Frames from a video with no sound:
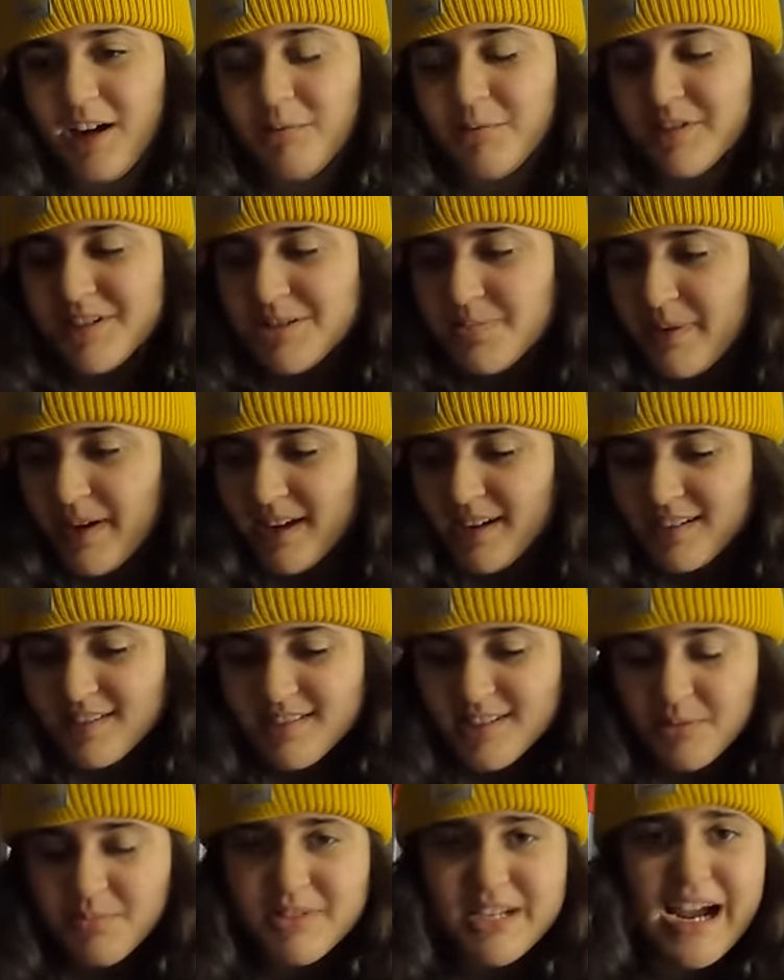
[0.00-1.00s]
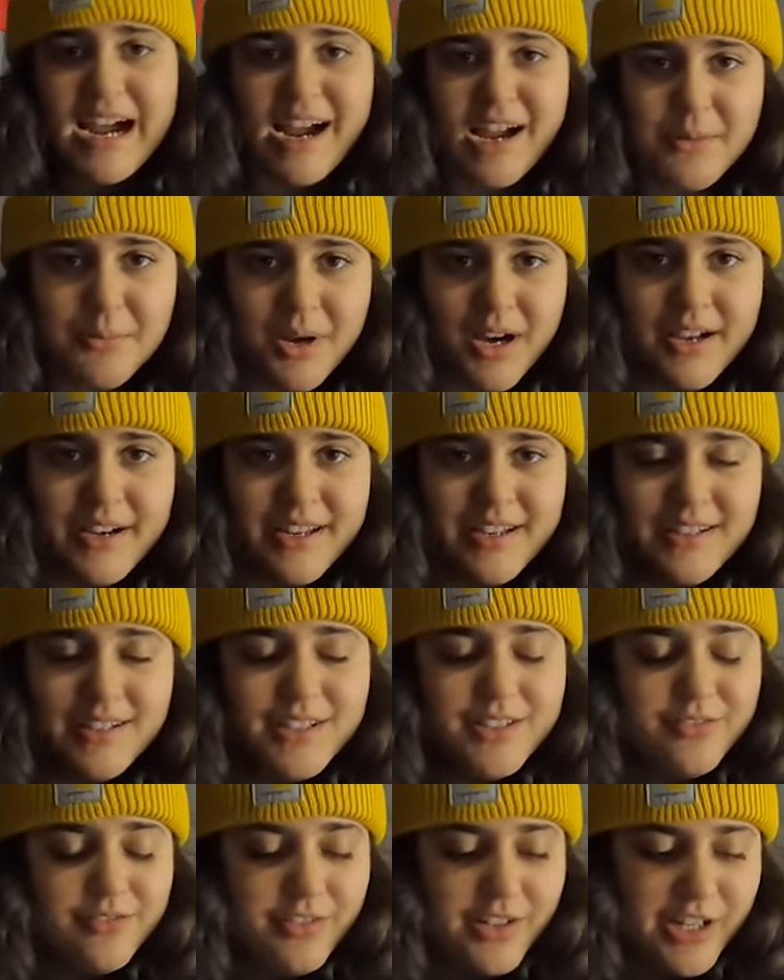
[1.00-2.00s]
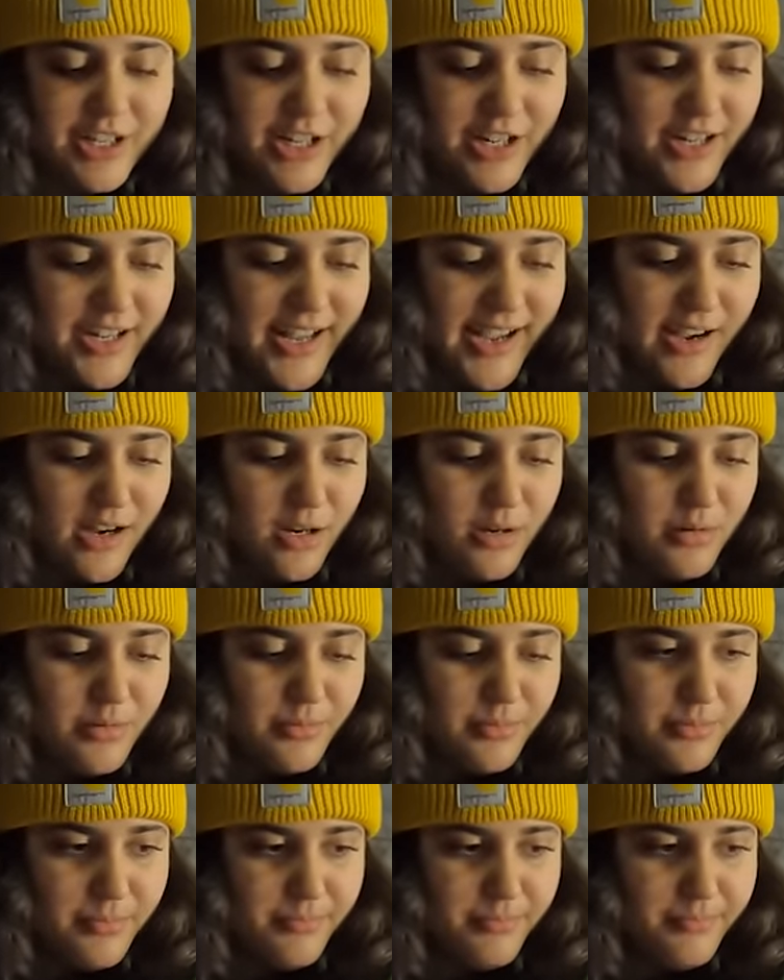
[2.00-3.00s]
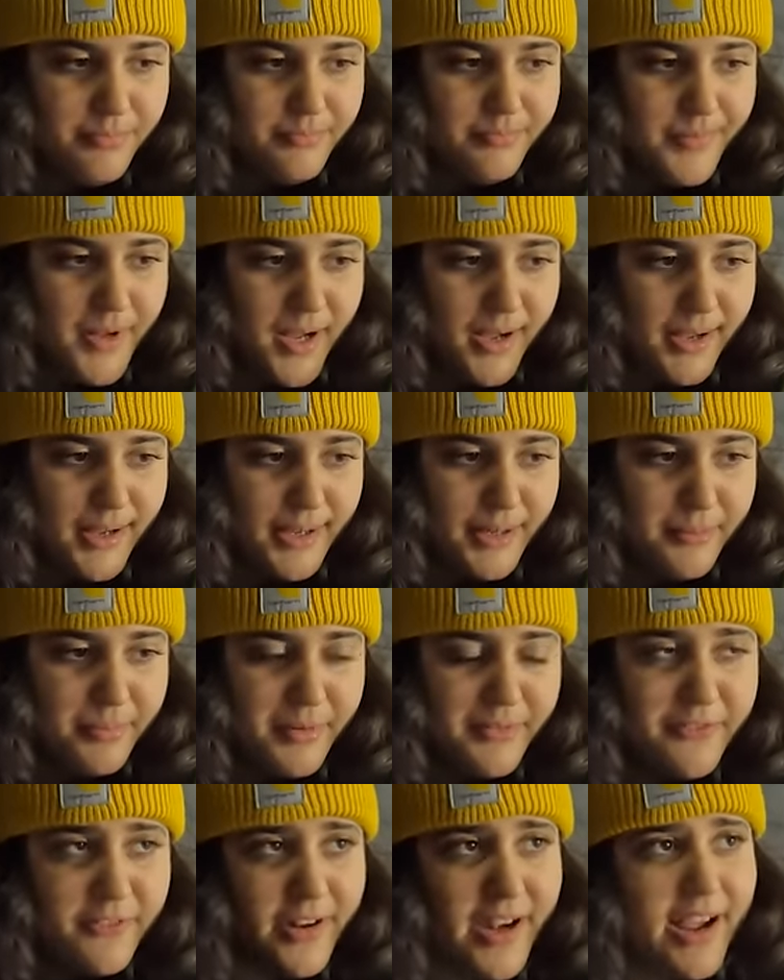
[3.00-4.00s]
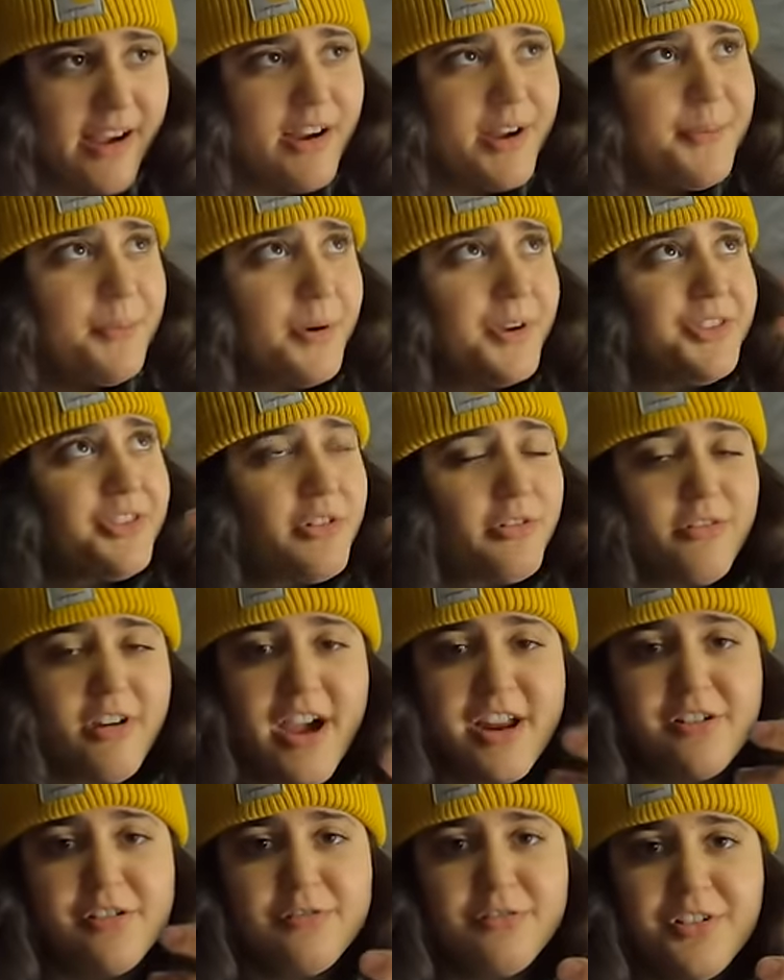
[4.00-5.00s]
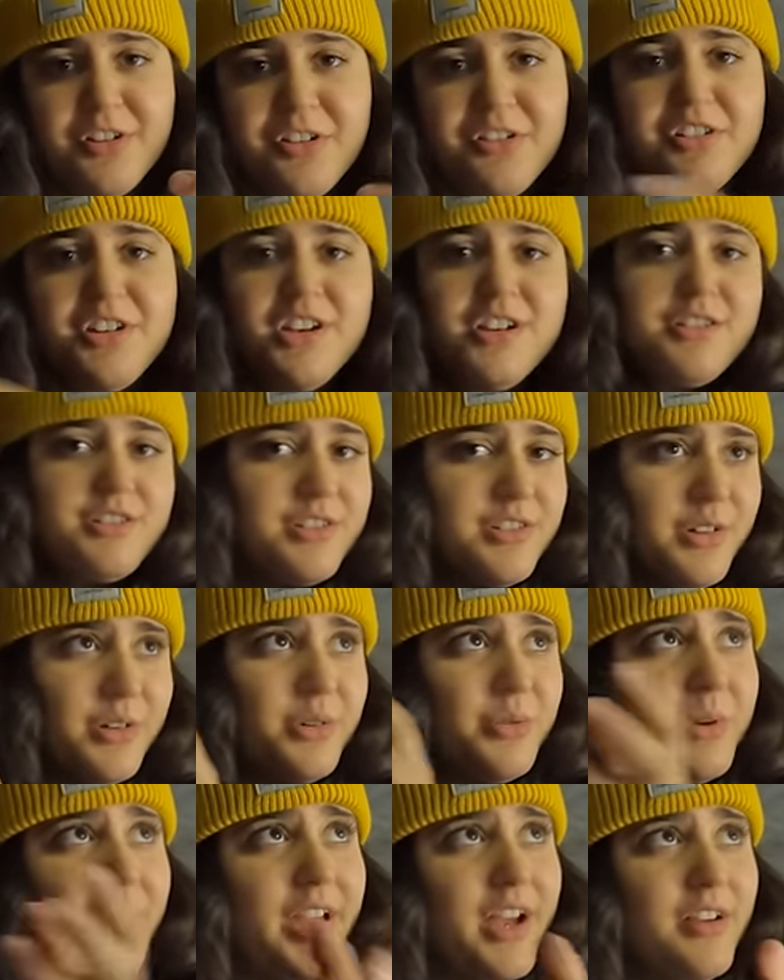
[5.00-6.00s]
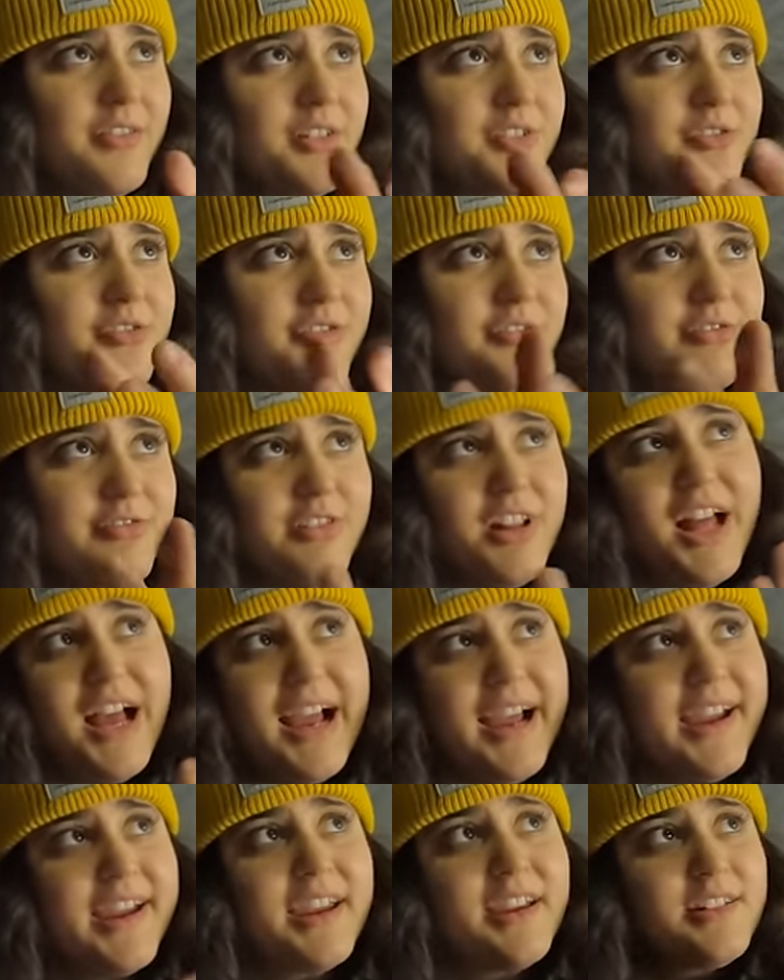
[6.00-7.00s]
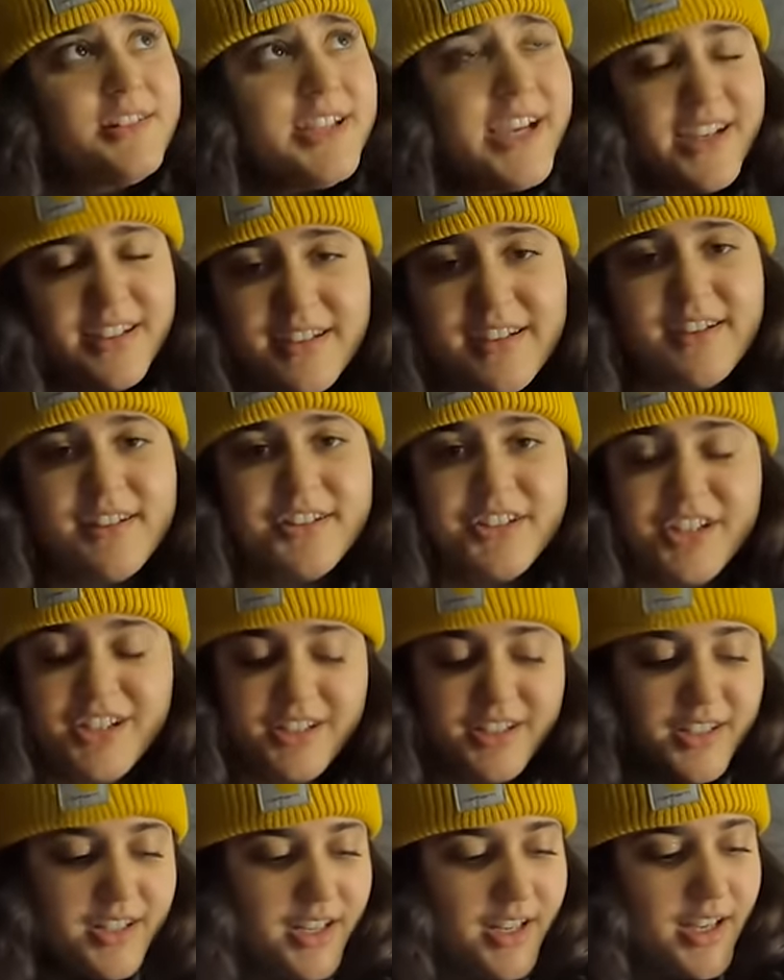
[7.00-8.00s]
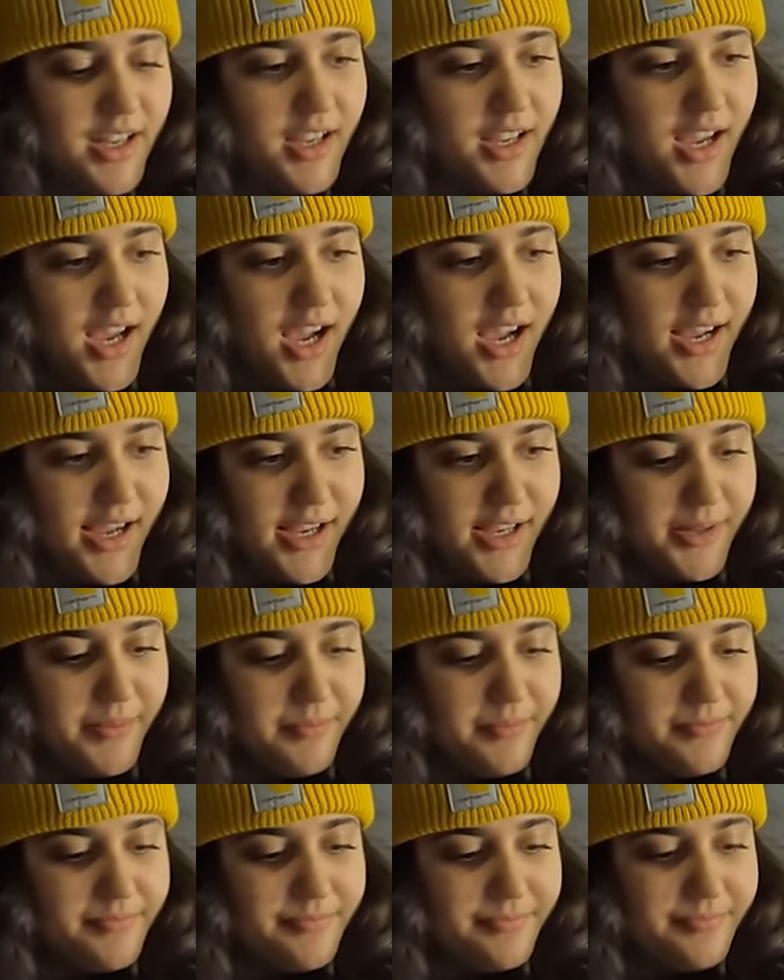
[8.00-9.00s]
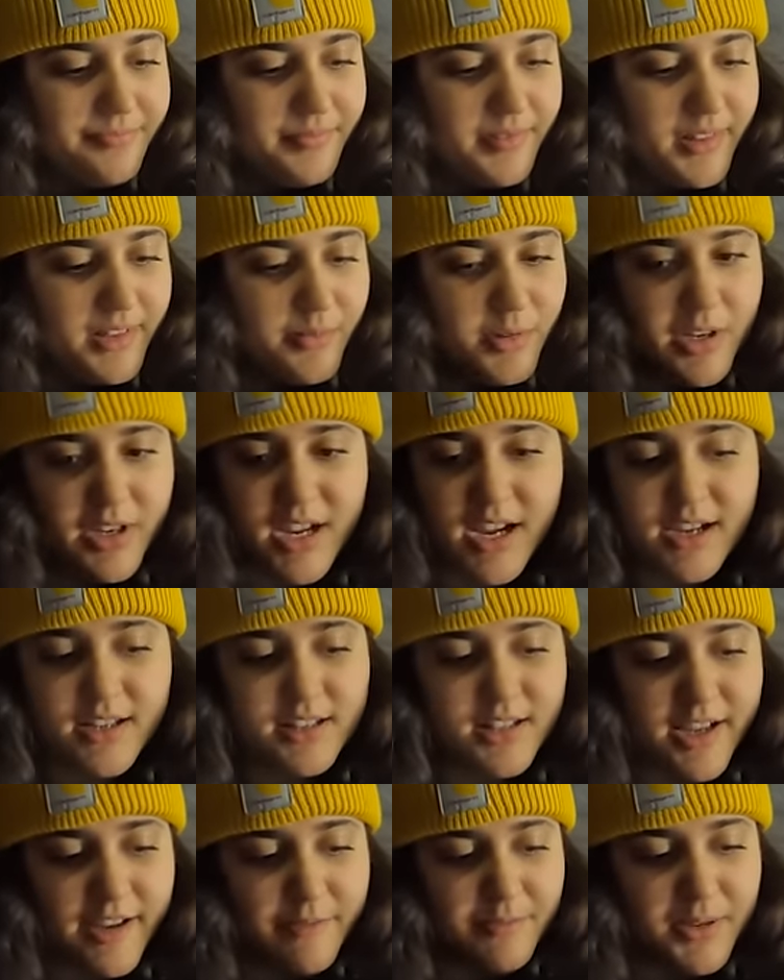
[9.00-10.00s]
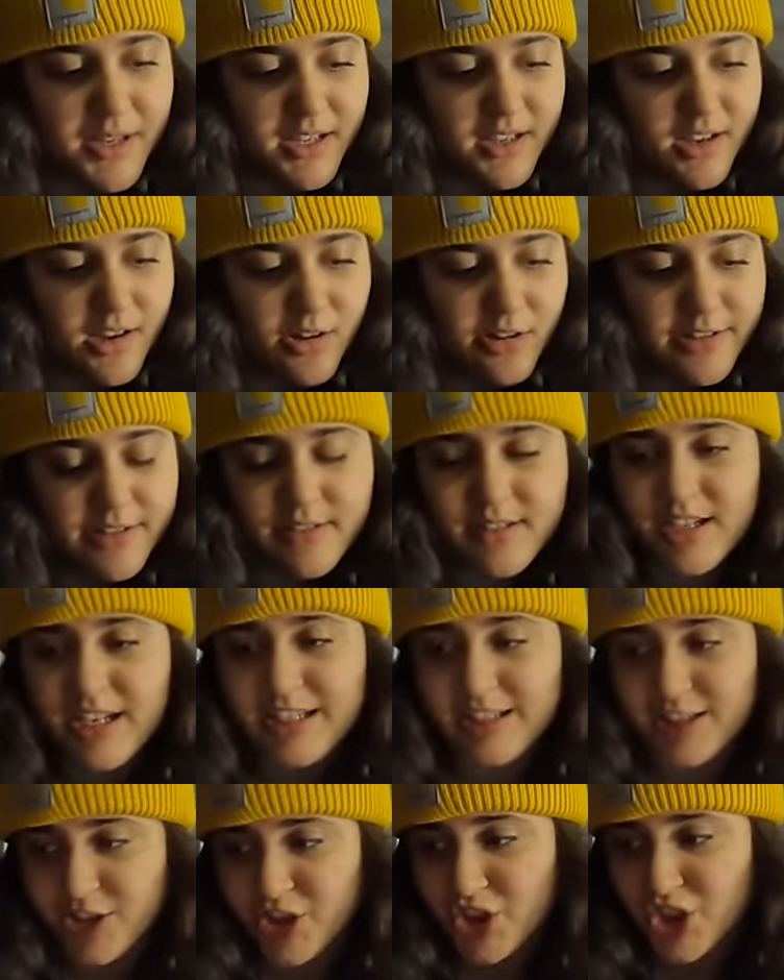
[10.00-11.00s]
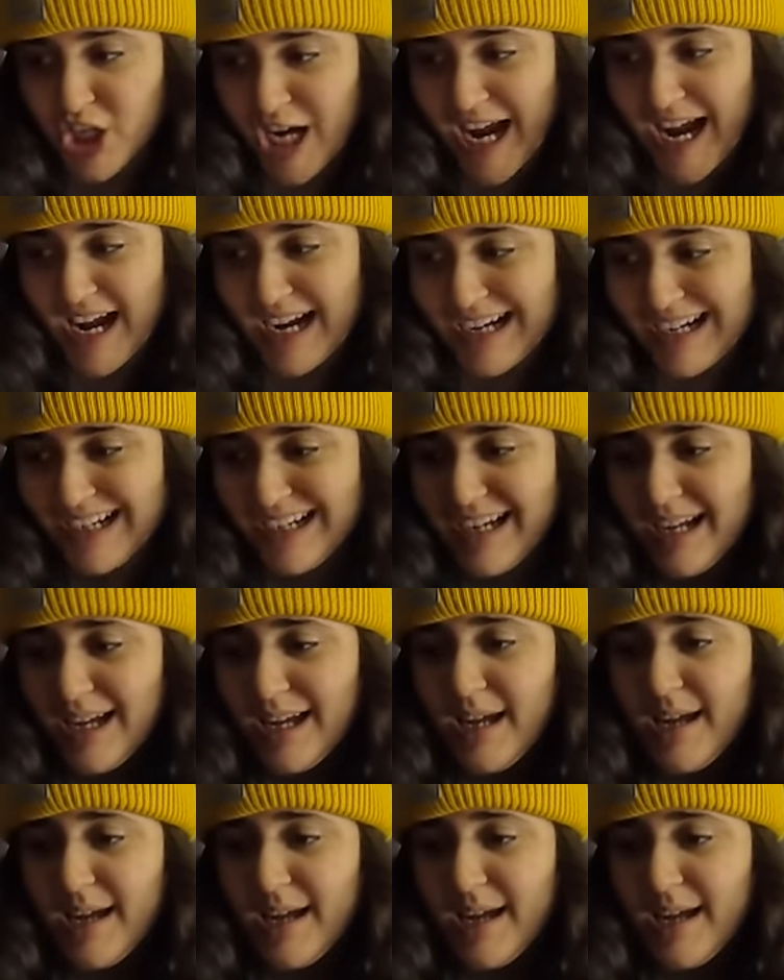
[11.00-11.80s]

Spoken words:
I'm gonna spend some time on it and figure it out. But for now, I put the rattle reel in here so we have a flag, technically. We got live bait going in the shack.